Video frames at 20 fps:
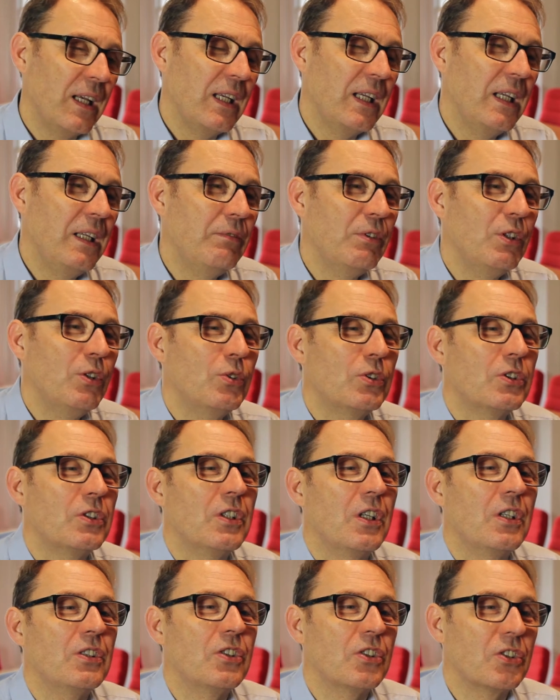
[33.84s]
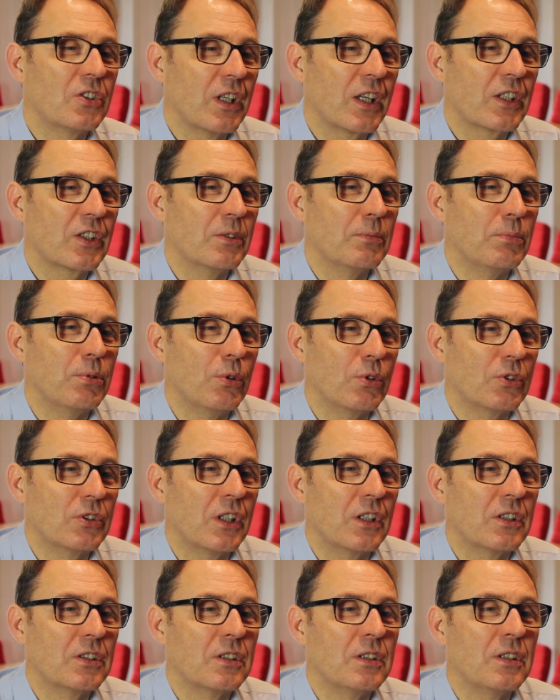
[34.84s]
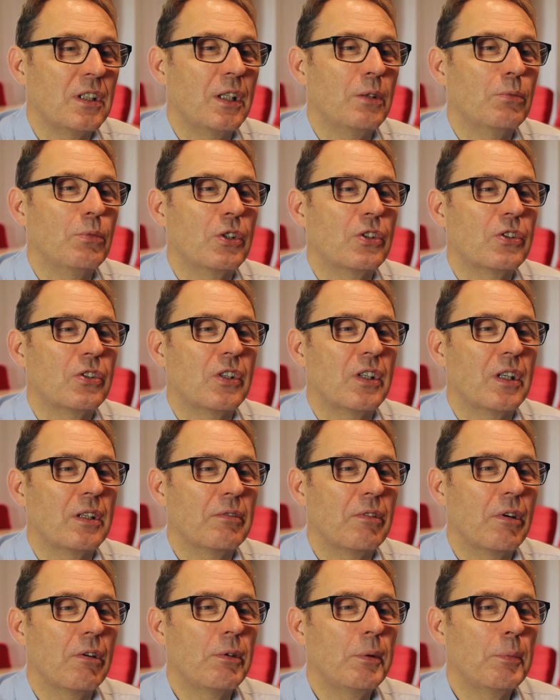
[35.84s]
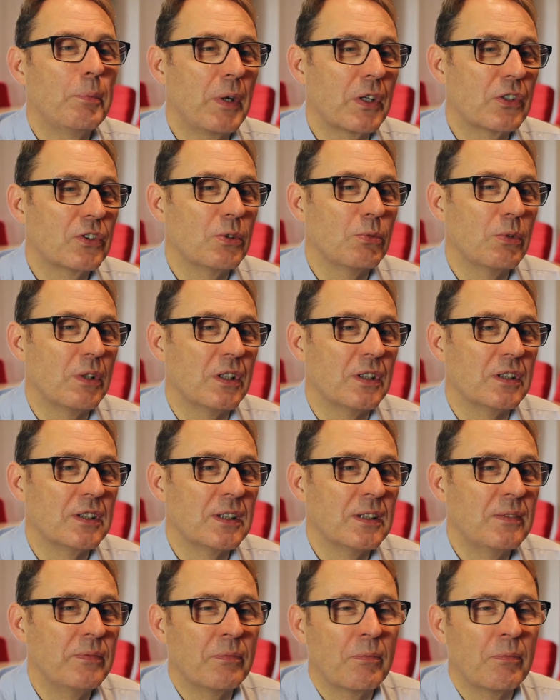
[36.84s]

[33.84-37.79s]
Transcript: Evolution is a selection process in which the environment picks the winners.